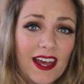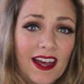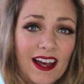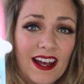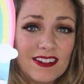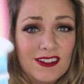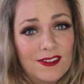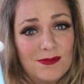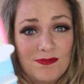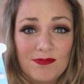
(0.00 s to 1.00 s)
there,
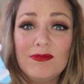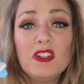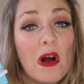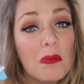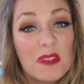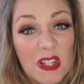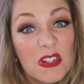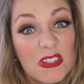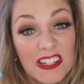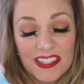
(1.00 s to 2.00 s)
and jobs are
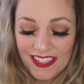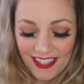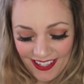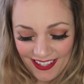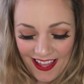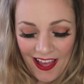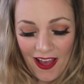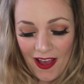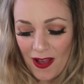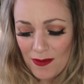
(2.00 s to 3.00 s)
good.
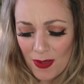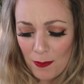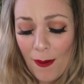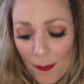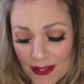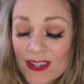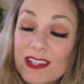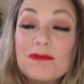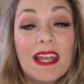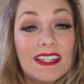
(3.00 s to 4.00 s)
Probably
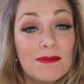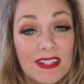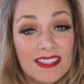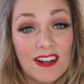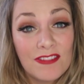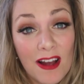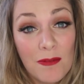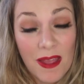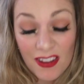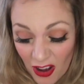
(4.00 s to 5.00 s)
could have made it myself out
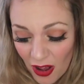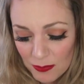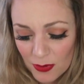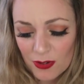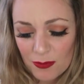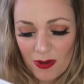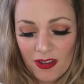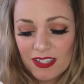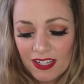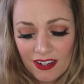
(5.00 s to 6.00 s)
of a bit of cardboard,
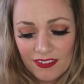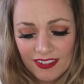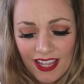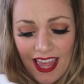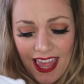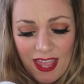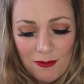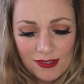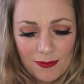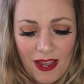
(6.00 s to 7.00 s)
but you know,
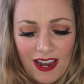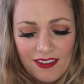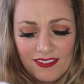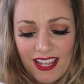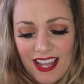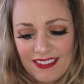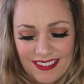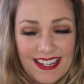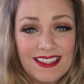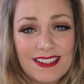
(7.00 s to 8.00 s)
it was £1 and
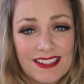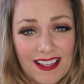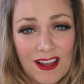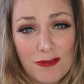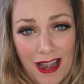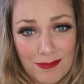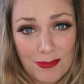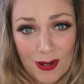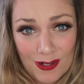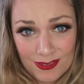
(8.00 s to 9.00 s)
it's a
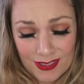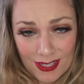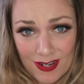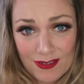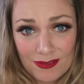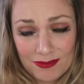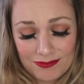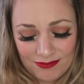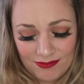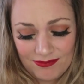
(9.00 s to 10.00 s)
rainbow, so
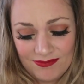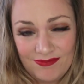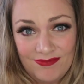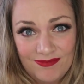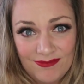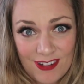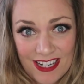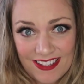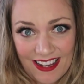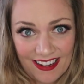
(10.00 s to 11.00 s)

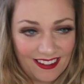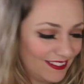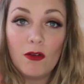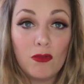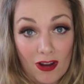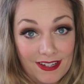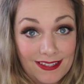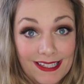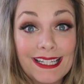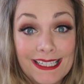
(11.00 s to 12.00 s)
reasoning. Right,
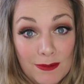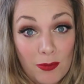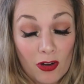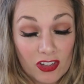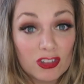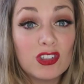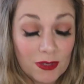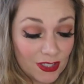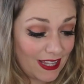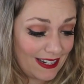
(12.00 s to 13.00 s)
cleaning products, should
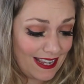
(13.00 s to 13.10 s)
we do that